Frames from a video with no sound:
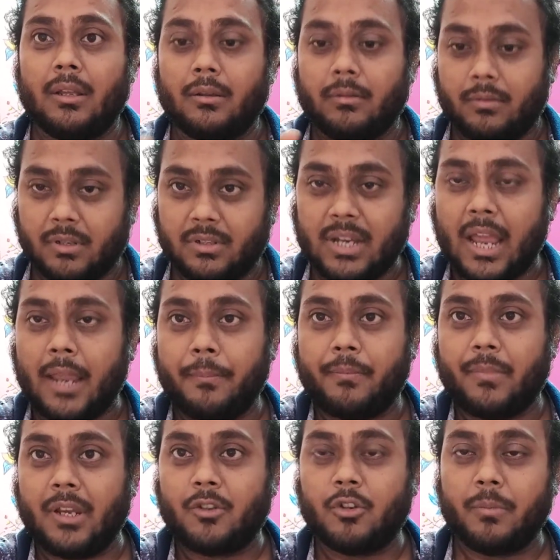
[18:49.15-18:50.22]
the type,
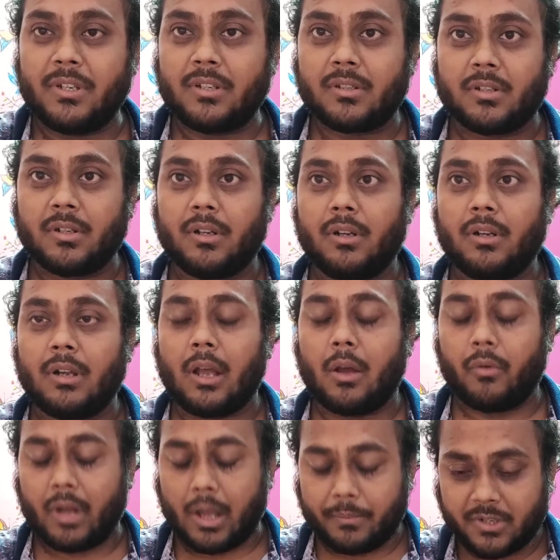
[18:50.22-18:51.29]
it will be just done,
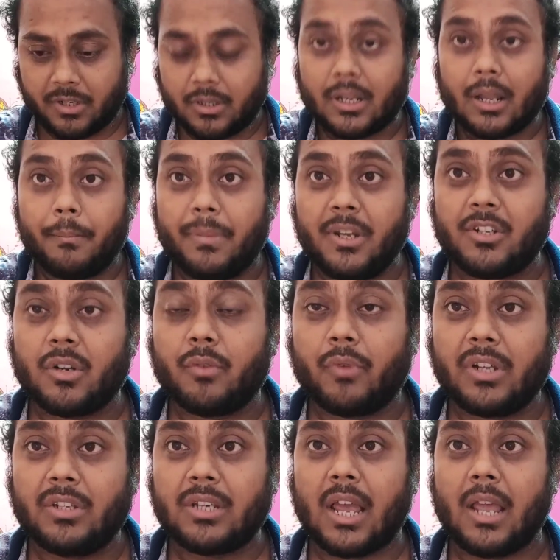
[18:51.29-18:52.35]
after the completion of
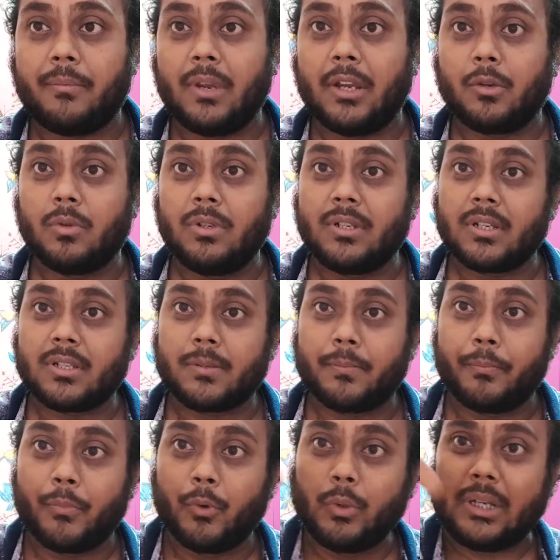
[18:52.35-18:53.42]
one type, it will just
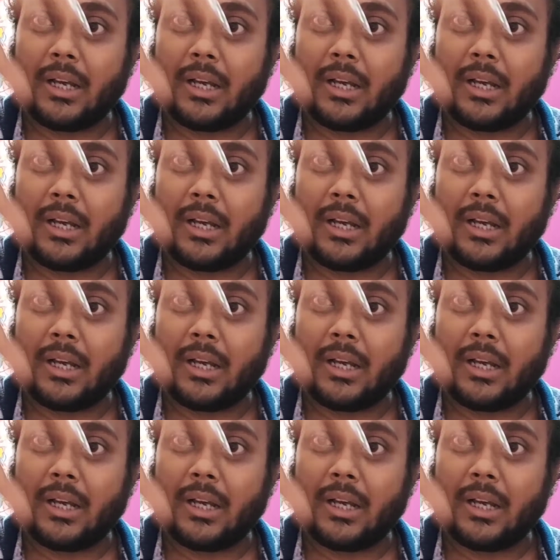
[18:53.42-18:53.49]
put